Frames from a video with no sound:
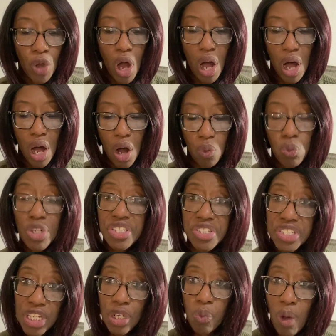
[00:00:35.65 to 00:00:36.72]
uh, wooden
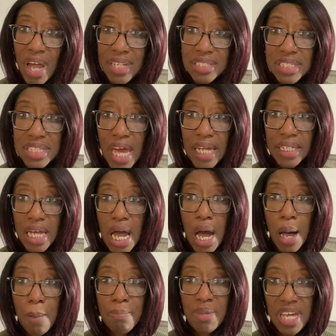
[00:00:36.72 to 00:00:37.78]
silhouettes that
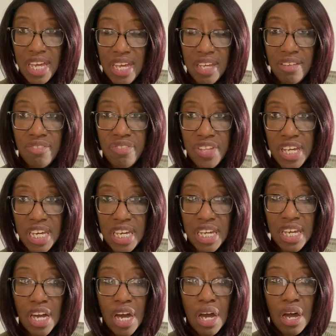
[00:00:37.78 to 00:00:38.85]
come in
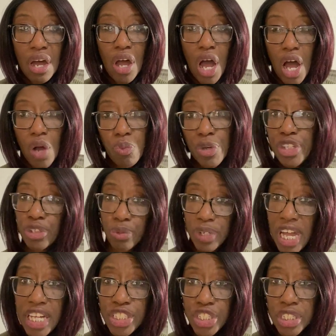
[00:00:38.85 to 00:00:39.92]
the uh, wreath
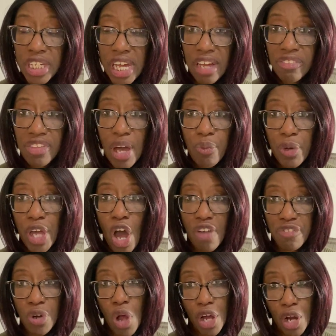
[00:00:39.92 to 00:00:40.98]
creation kit that we
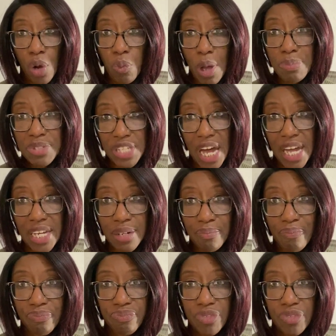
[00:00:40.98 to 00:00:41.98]
offer on our website